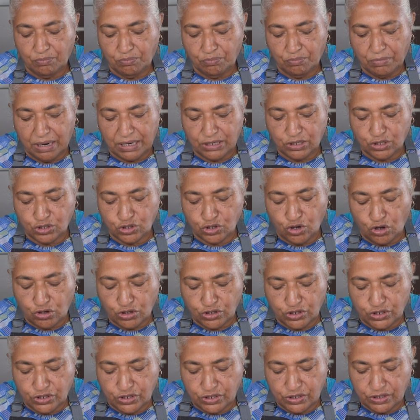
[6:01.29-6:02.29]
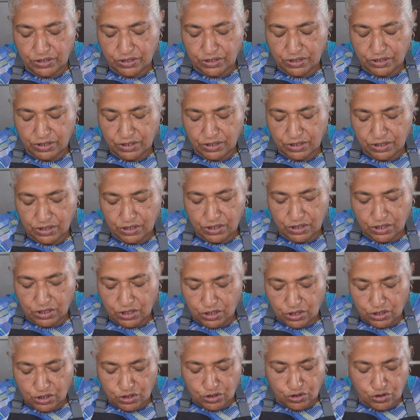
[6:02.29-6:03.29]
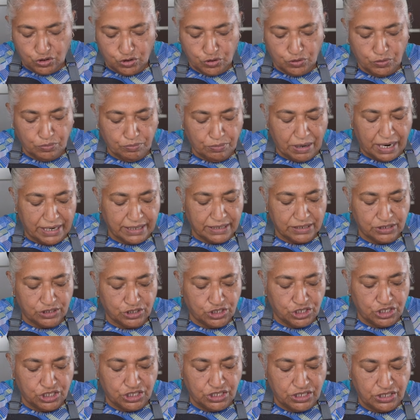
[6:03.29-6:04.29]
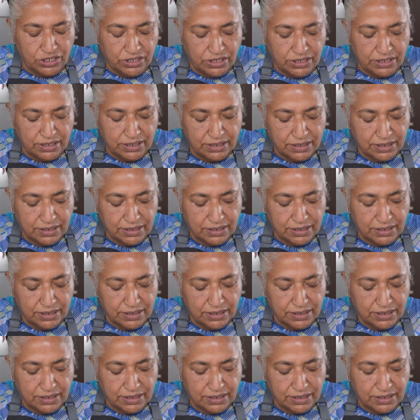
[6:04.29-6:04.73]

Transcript: my sauce to my cheese.